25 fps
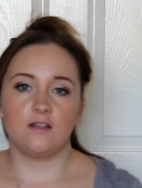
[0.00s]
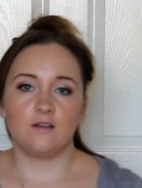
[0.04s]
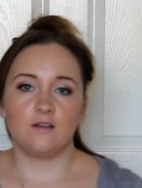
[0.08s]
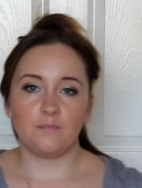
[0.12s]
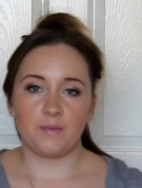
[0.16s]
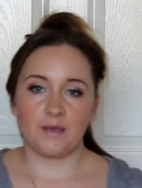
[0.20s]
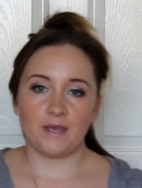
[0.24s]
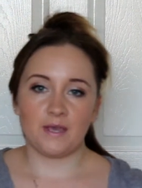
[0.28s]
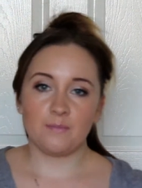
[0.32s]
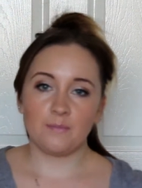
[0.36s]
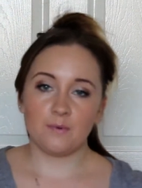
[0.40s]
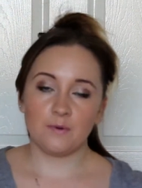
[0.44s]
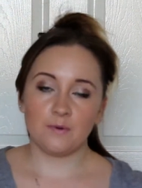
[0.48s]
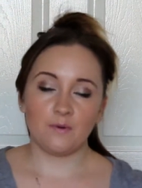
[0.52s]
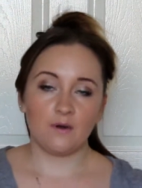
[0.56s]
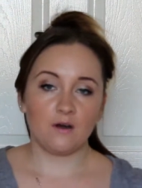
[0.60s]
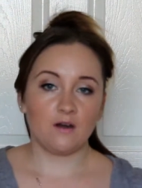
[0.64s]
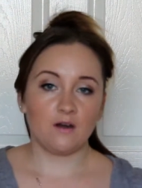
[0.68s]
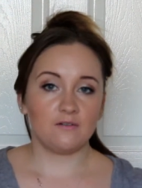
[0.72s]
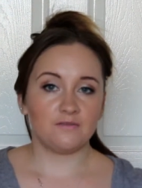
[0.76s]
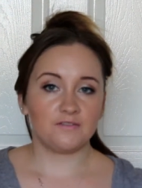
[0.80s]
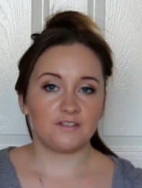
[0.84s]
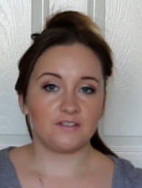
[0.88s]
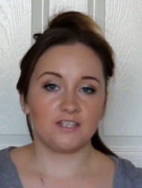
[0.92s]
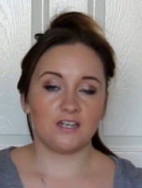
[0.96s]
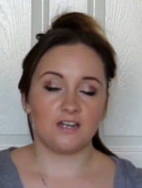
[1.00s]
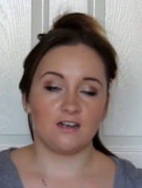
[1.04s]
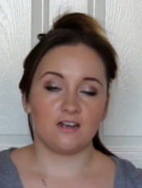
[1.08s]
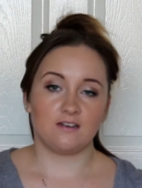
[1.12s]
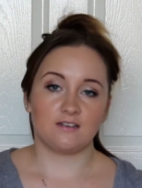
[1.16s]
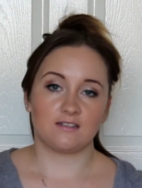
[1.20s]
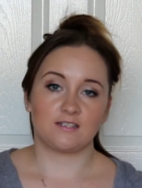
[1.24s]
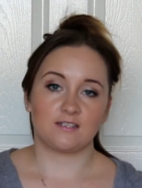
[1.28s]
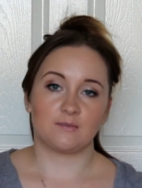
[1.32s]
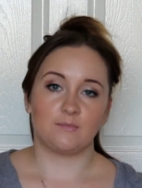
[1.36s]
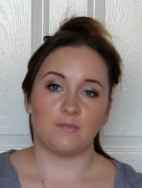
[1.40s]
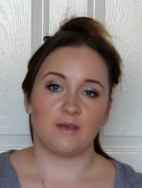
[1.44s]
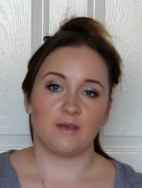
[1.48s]
People often
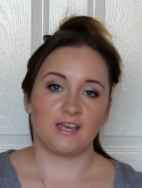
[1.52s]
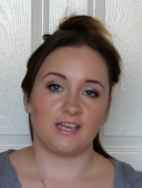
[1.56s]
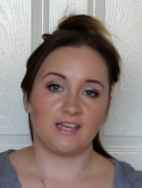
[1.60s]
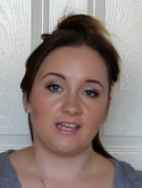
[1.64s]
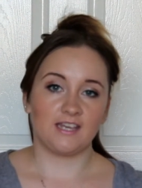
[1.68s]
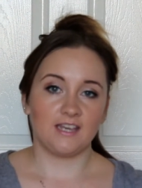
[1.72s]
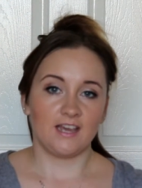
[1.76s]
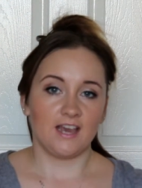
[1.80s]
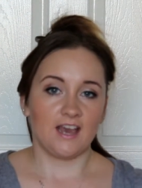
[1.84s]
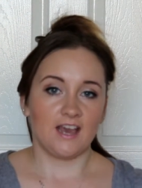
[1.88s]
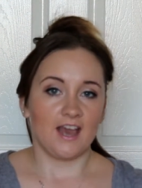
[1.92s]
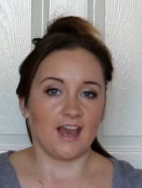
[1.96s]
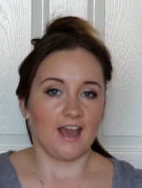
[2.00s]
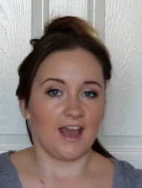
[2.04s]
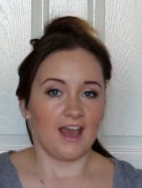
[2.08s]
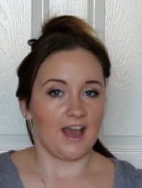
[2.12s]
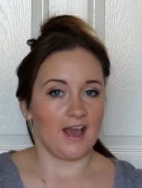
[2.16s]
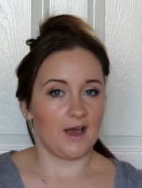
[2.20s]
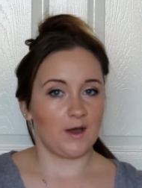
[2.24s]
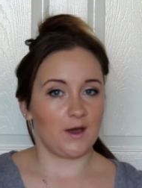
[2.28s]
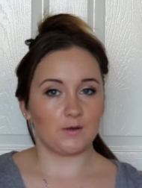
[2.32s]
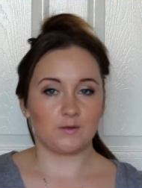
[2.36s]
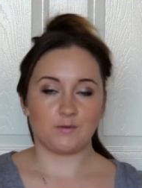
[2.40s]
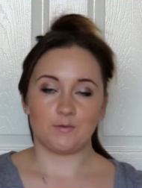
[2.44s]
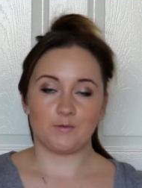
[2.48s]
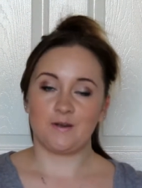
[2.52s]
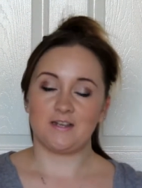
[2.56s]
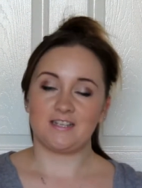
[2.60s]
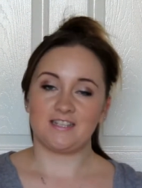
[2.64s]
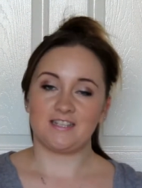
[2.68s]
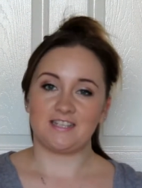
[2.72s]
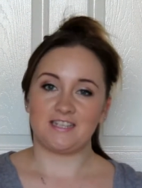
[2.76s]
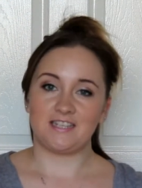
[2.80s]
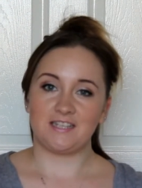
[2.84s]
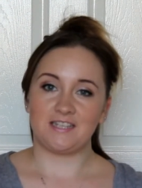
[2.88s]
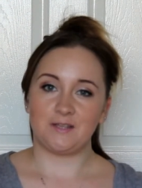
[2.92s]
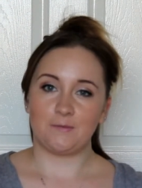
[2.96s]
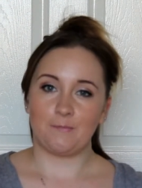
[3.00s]
ask me, how do I
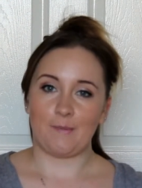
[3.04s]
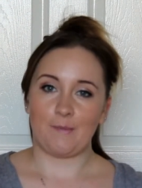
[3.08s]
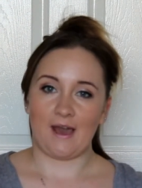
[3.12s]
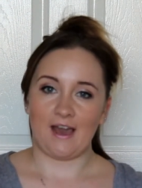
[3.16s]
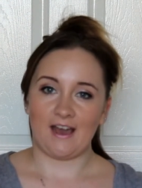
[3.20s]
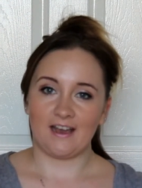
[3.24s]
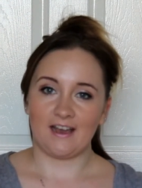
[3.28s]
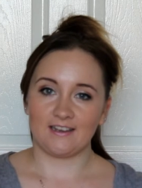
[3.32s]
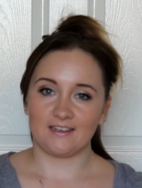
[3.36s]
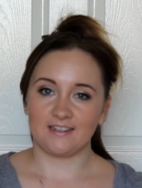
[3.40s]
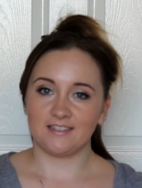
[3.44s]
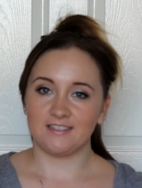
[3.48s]
see the back?